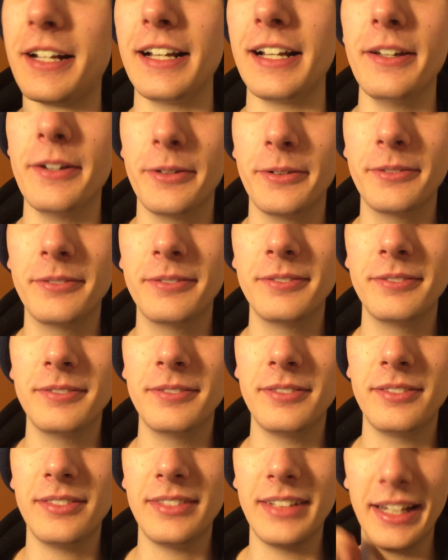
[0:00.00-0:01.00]
a clue
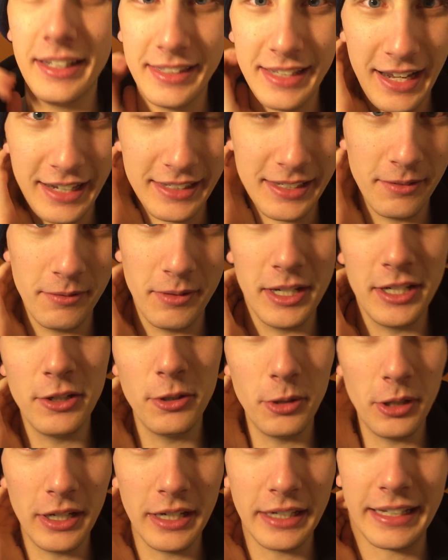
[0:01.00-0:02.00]
that takes him
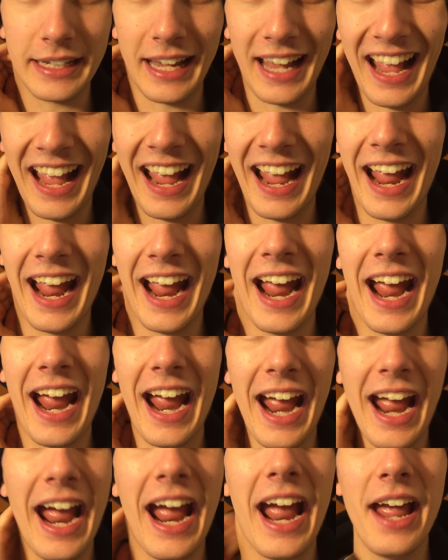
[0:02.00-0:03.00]
into a
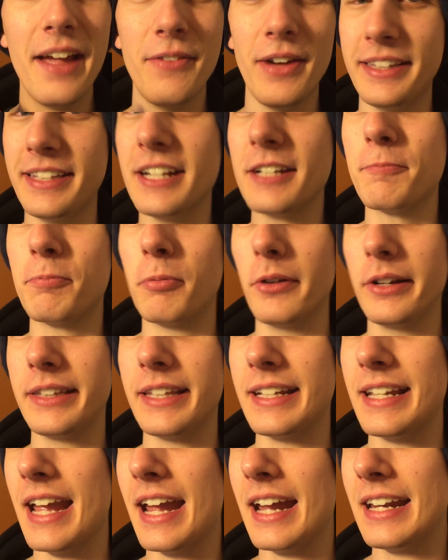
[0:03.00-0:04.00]
cave. At this point,
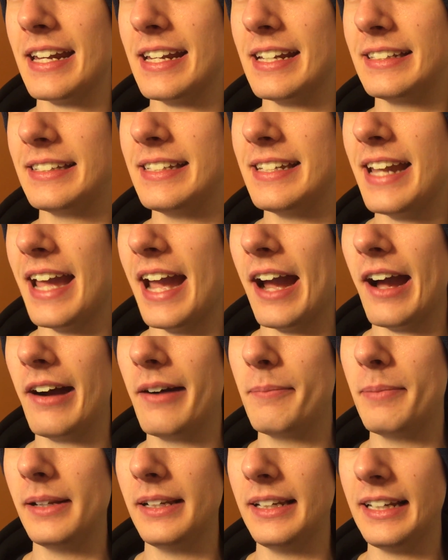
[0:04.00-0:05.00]
the daddy is
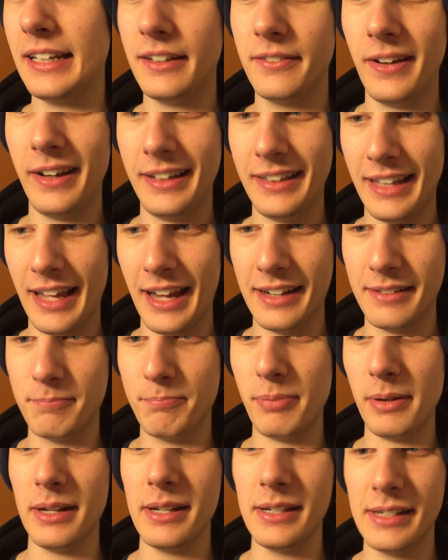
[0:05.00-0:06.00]
now believing
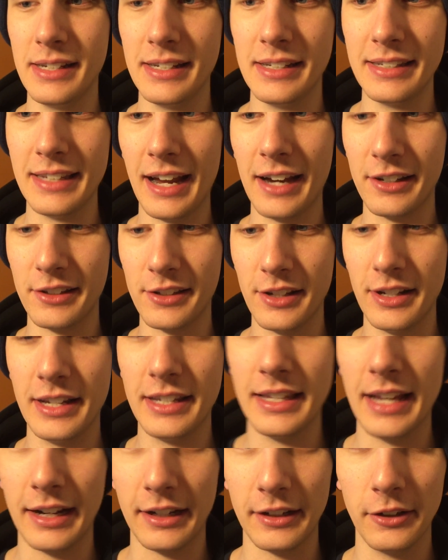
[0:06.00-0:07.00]
that Ben is actually
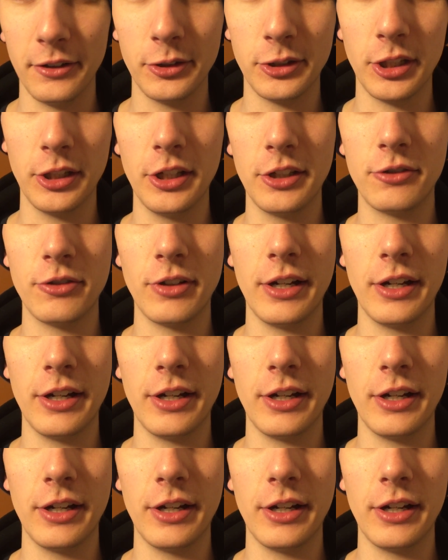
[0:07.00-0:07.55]
that close to the